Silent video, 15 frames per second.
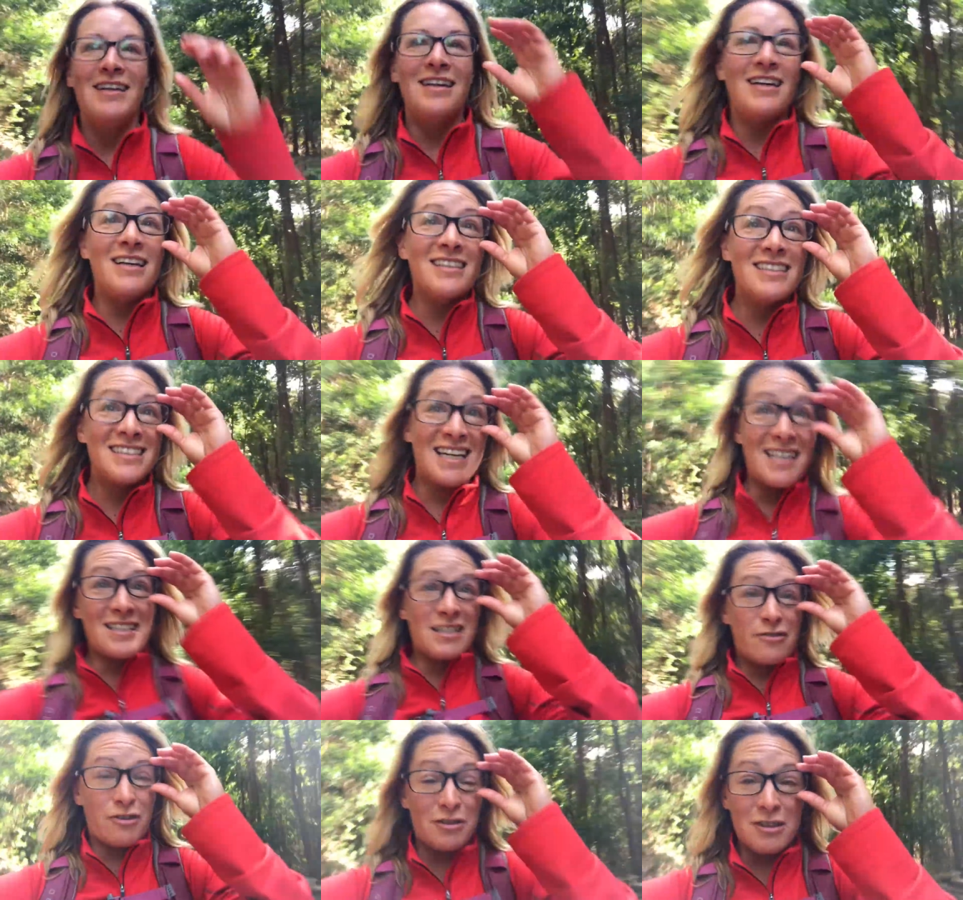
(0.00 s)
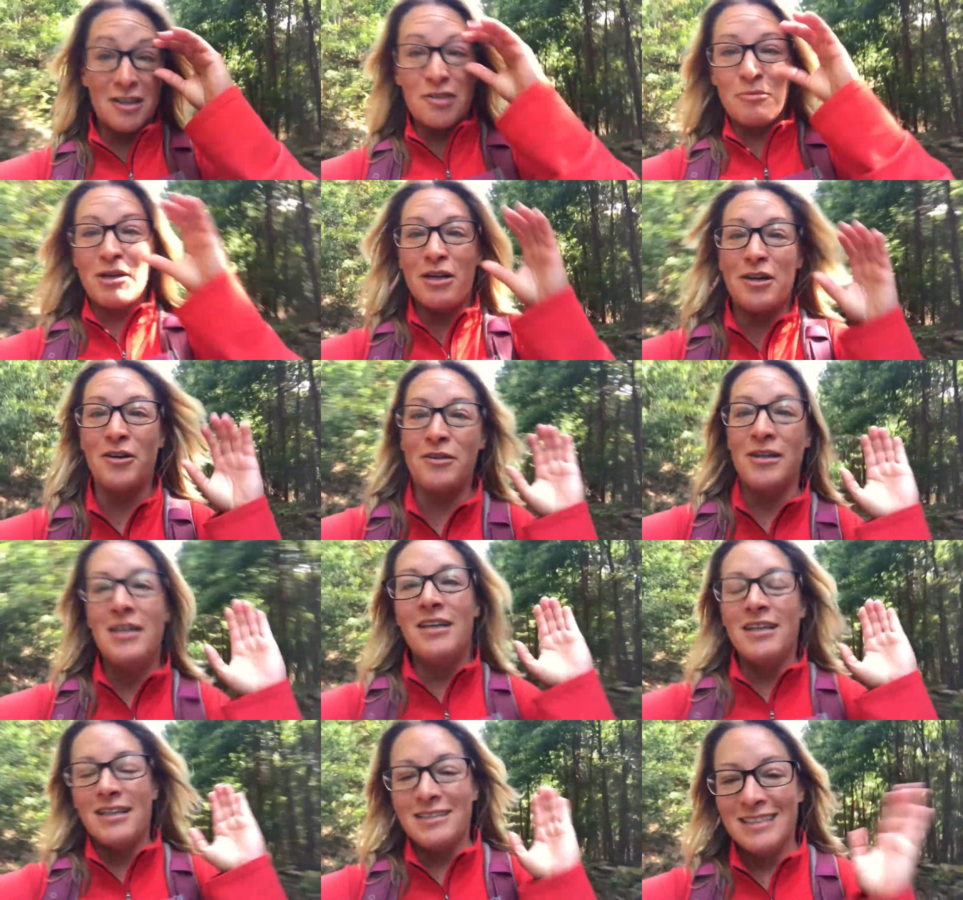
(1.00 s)
Insights from the Camino
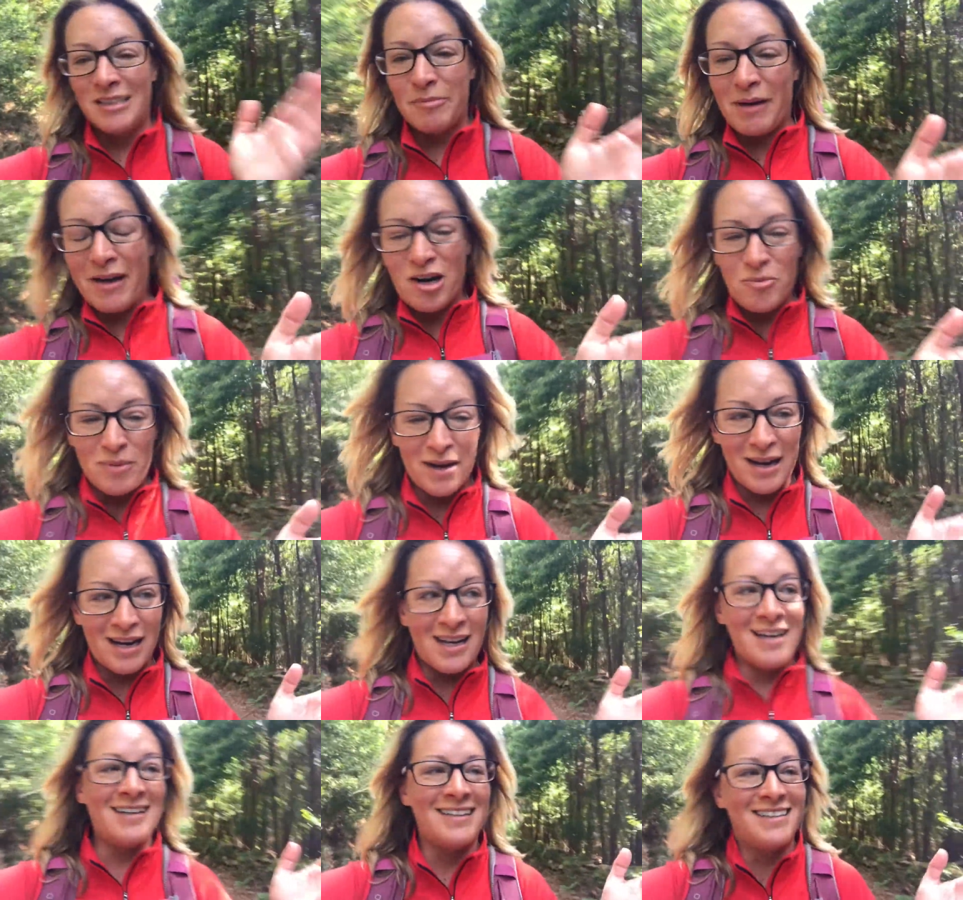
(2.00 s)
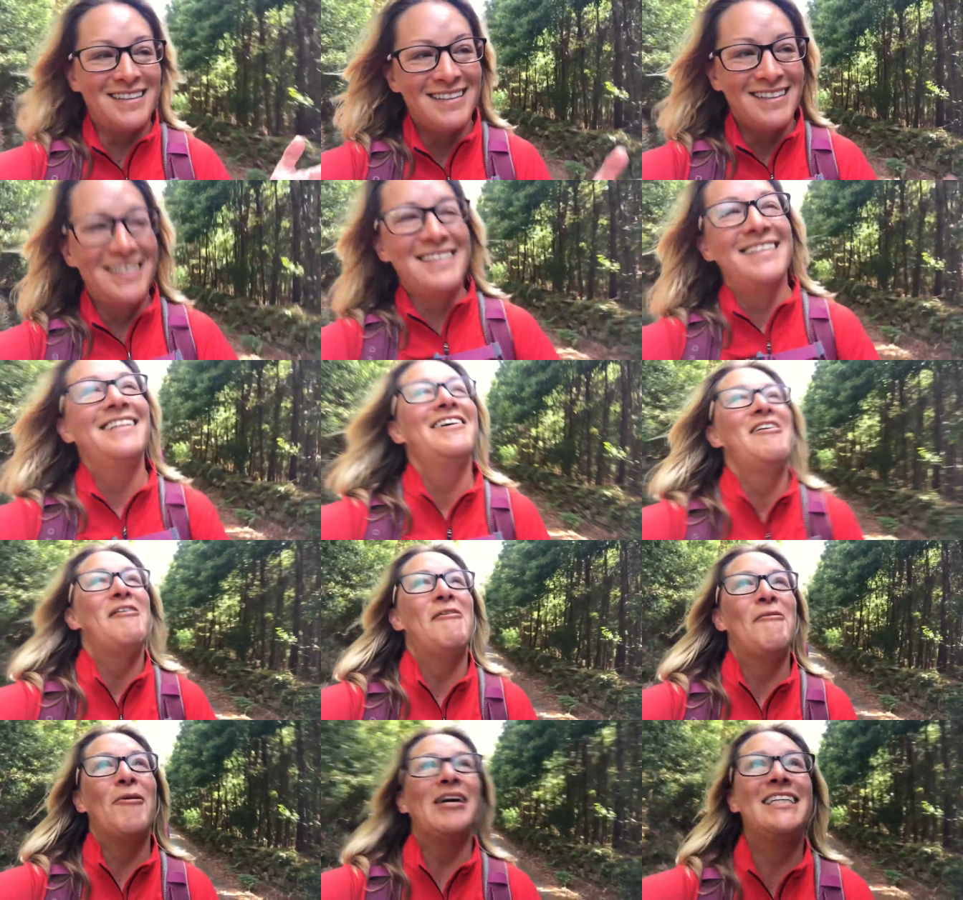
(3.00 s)
inspired by
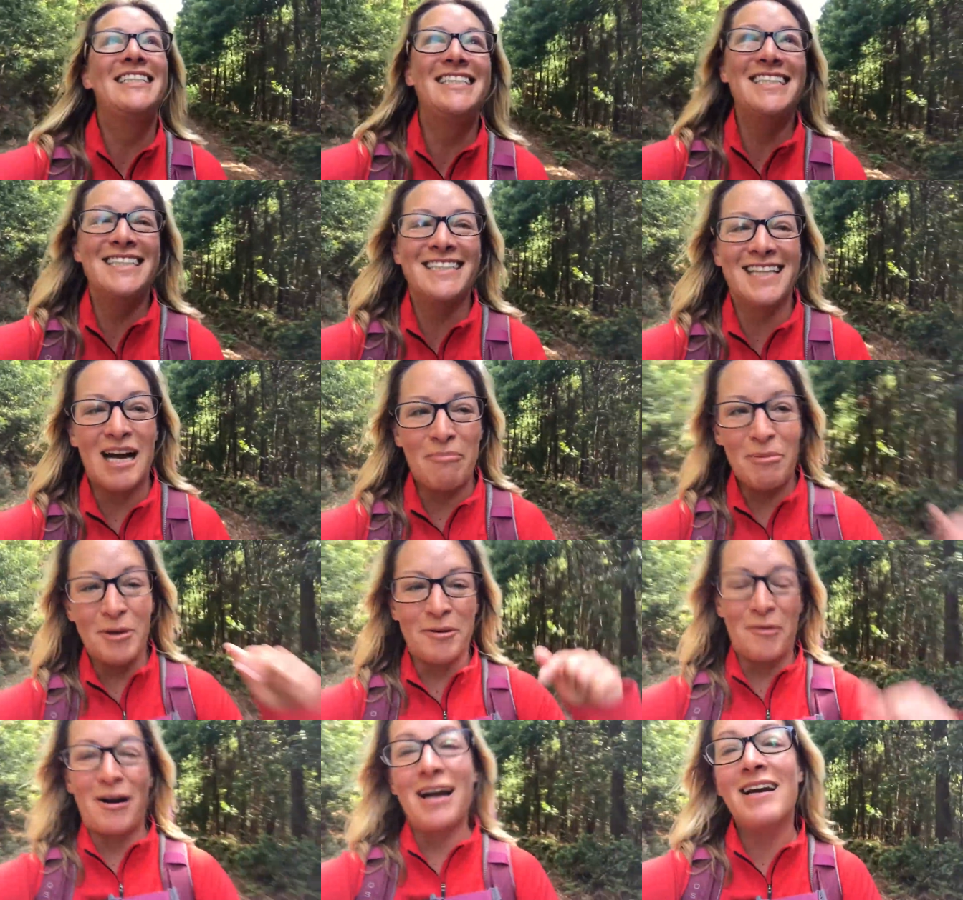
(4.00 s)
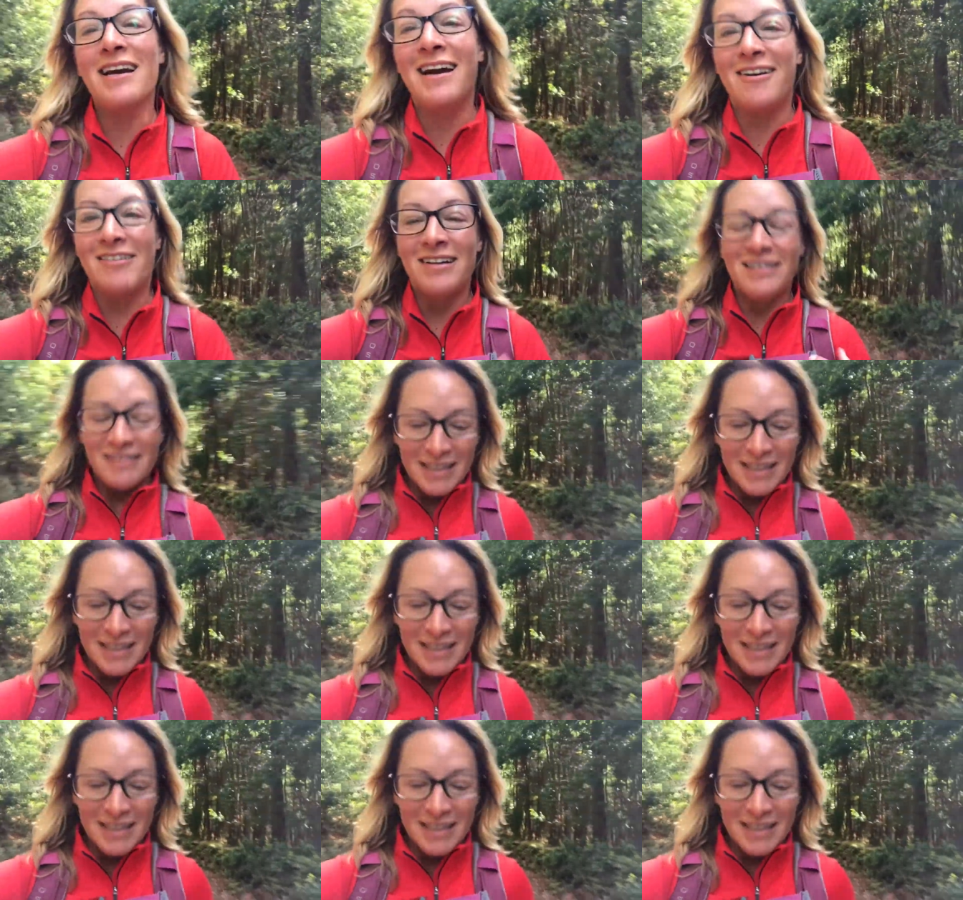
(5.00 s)
what just happened right now.